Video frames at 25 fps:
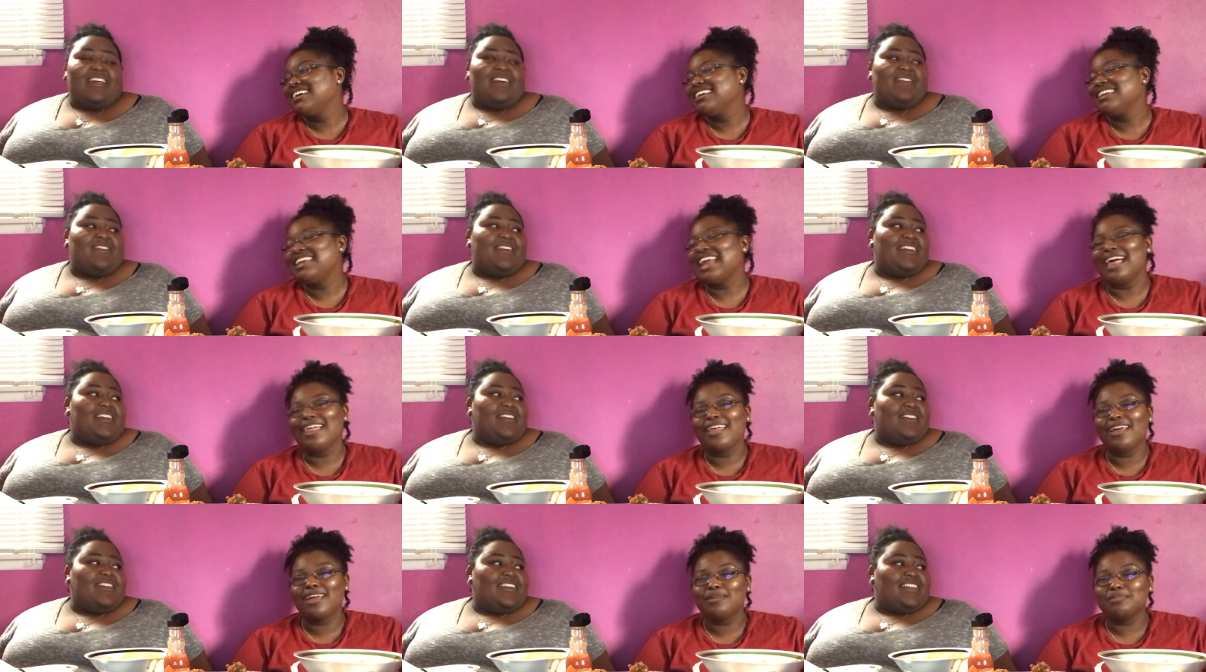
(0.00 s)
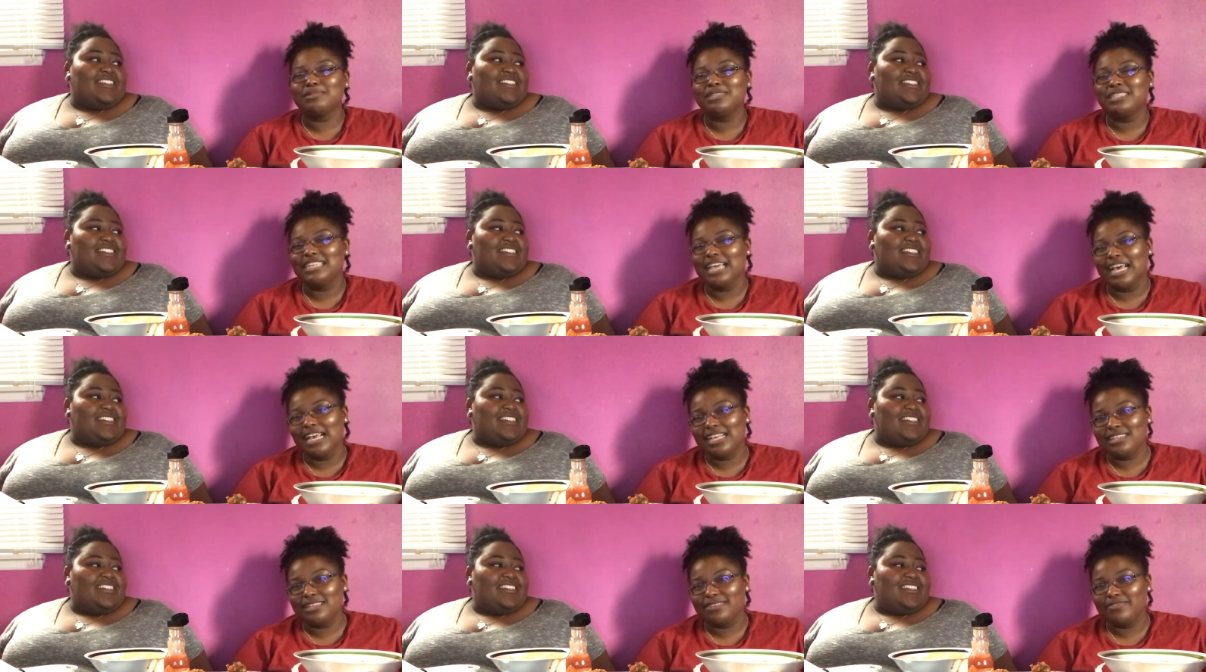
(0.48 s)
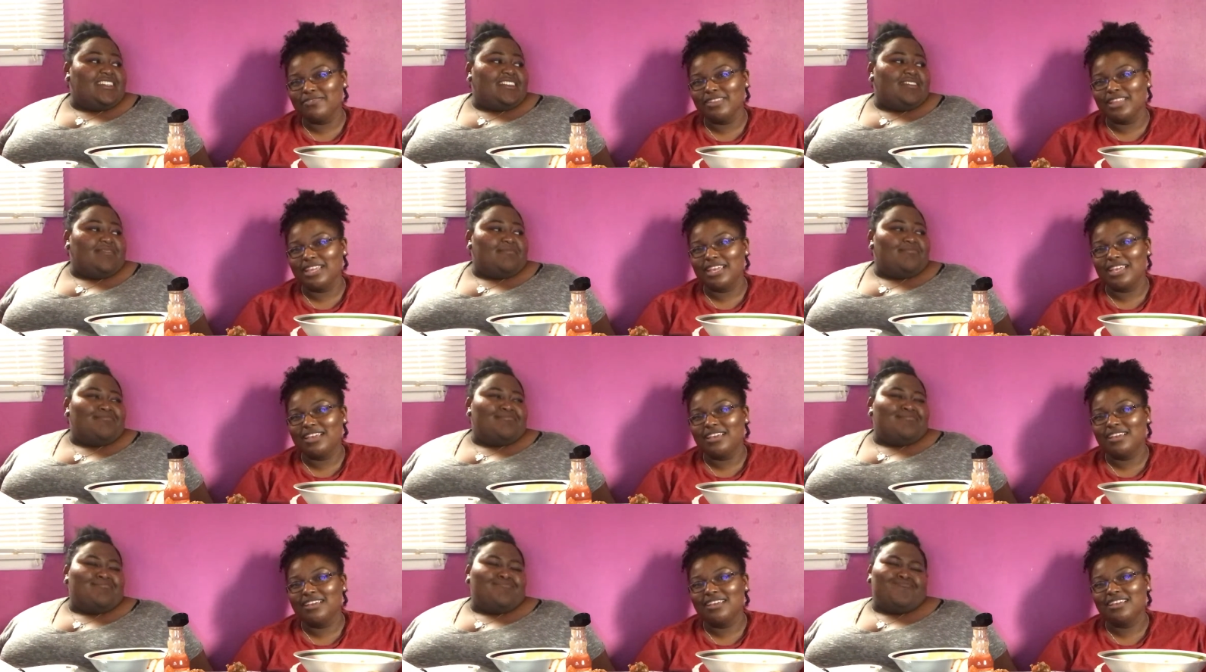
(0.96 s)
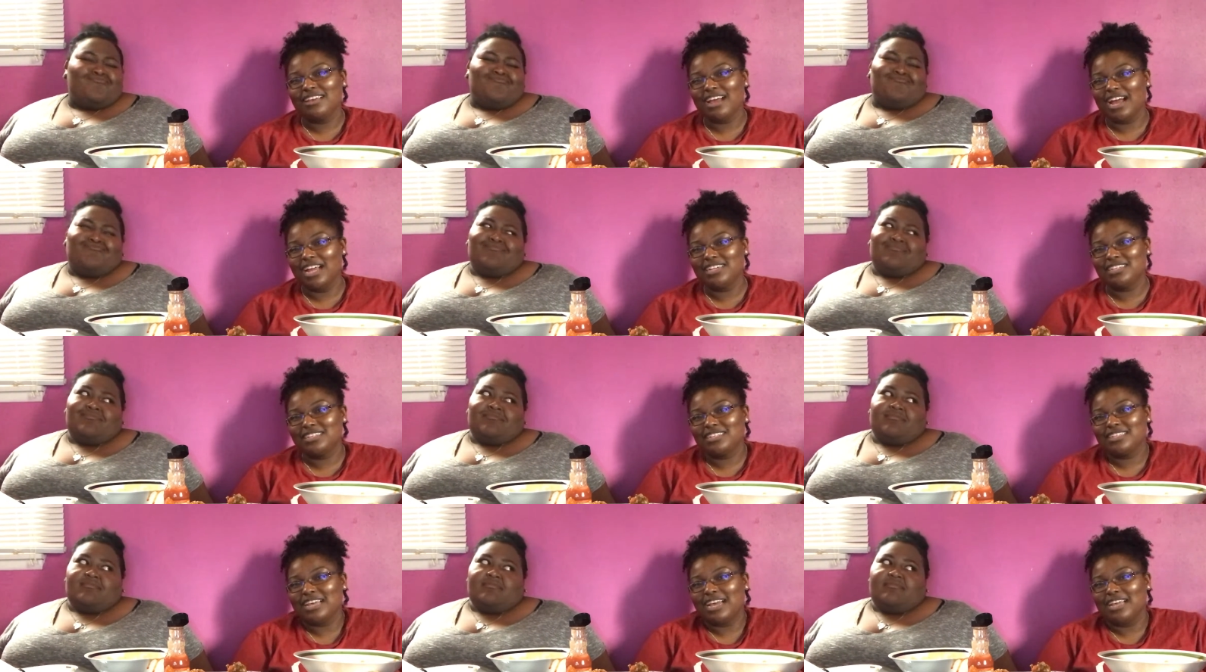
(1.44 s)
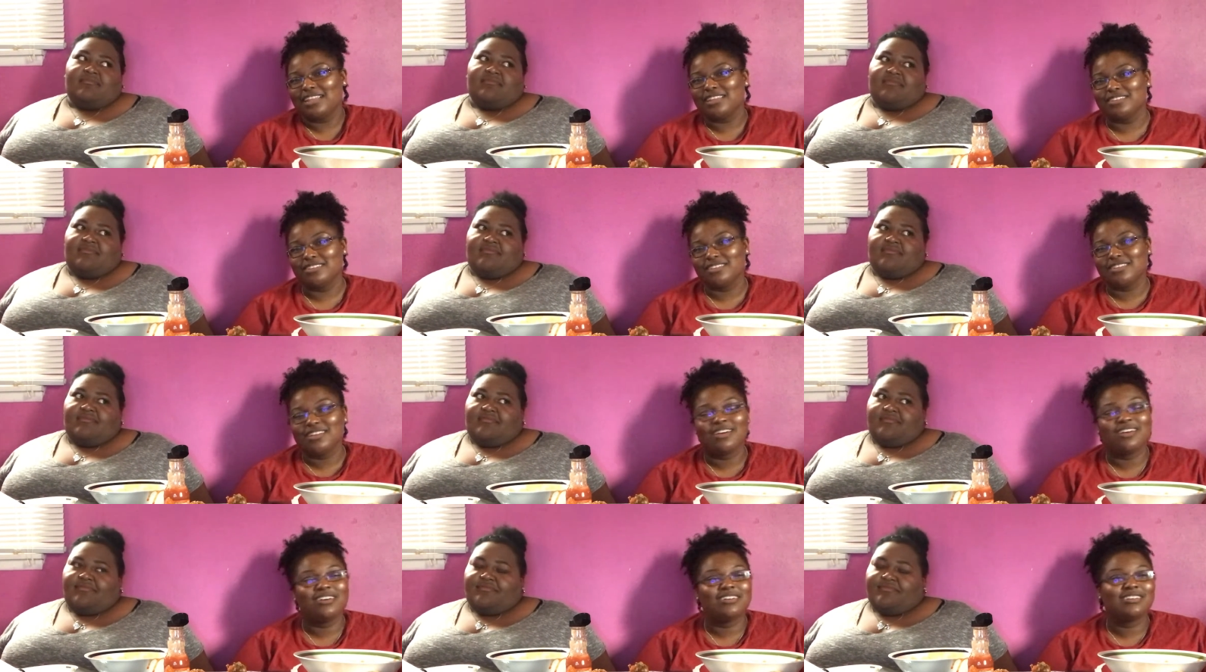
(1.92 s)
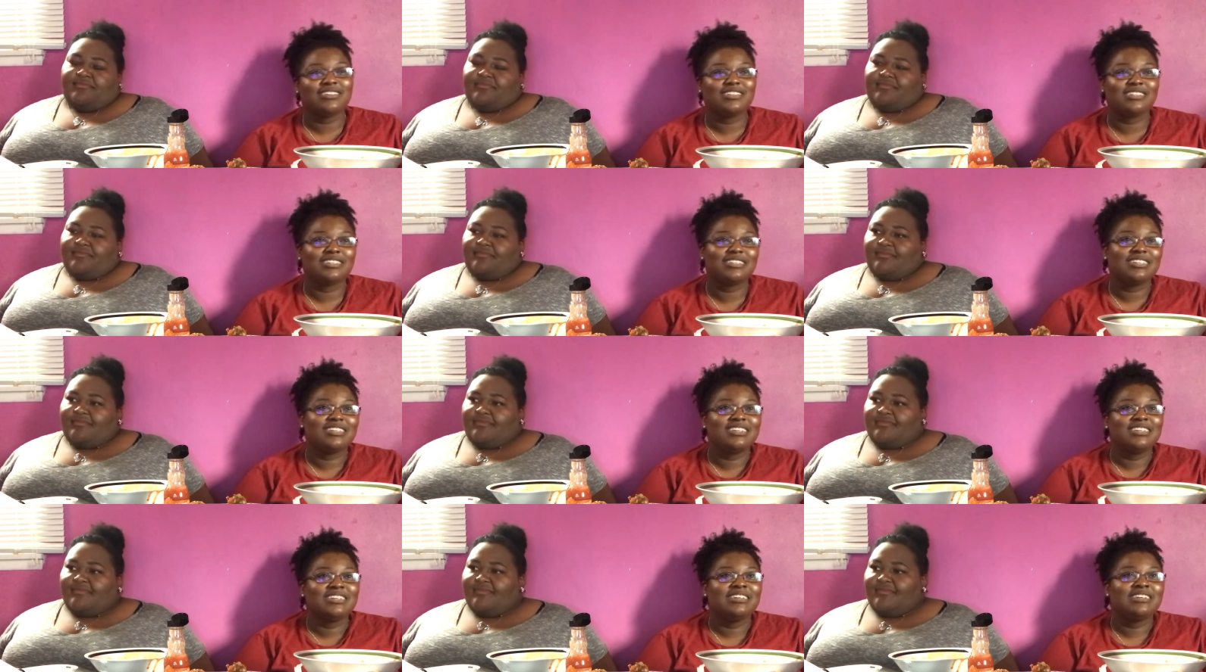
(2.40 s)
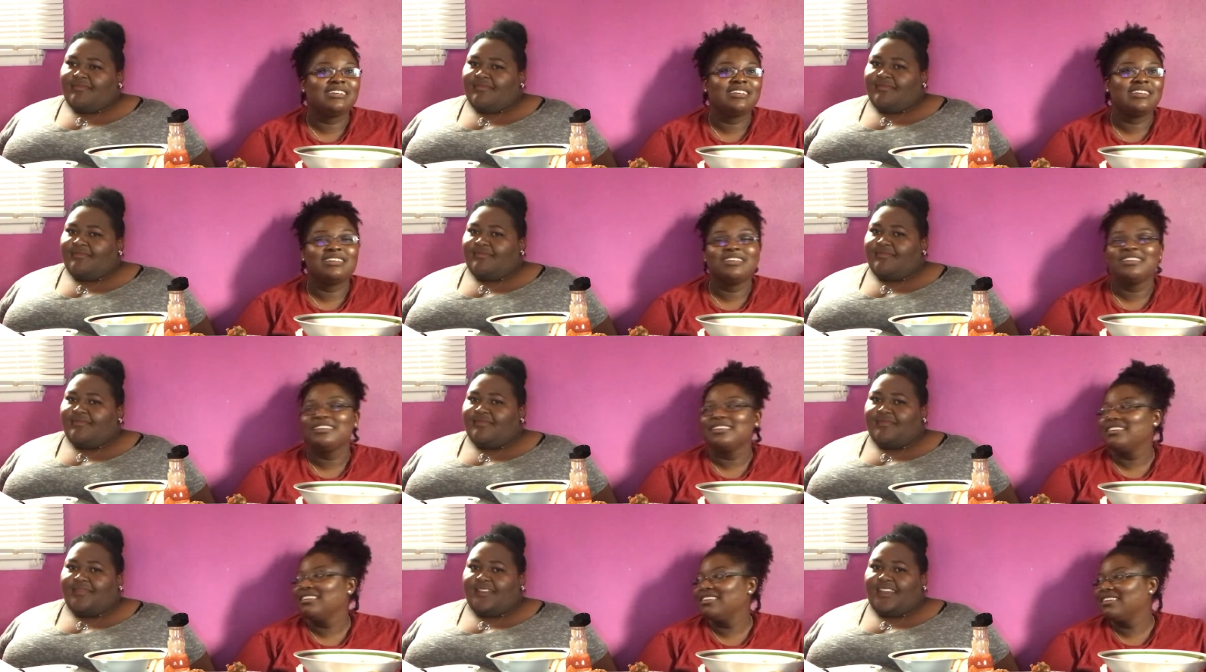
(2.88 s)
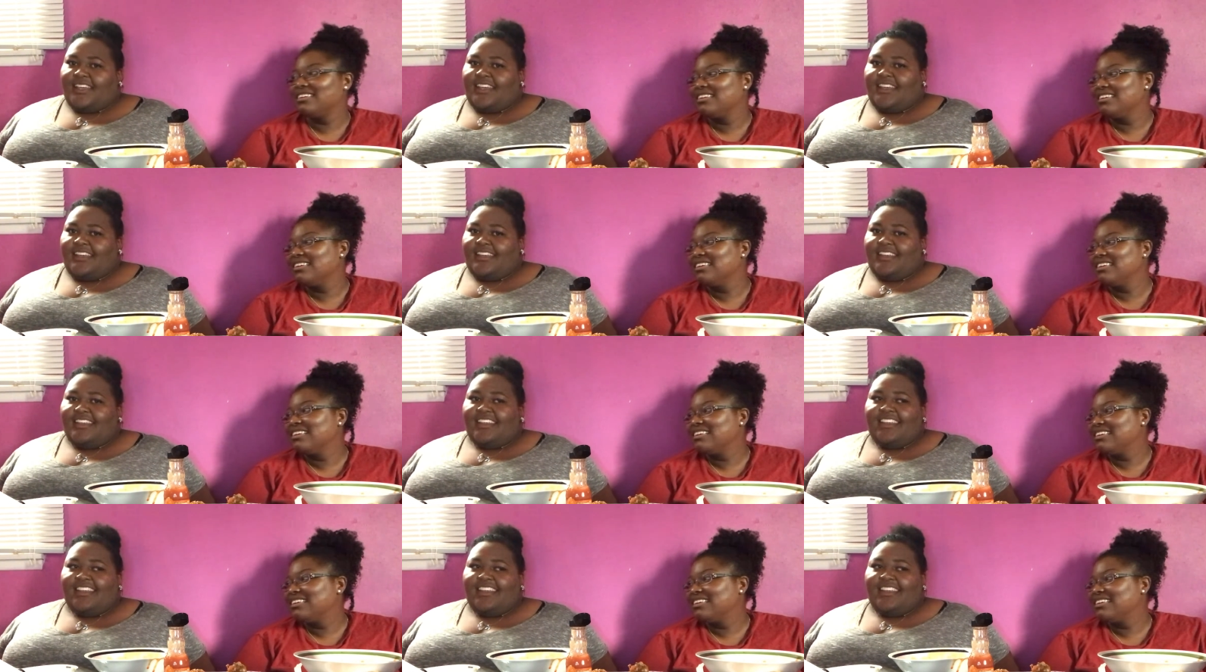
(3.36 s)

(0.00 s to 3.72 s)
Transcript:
Speaker 1: Not like obsessively. I just like their songs. Okay.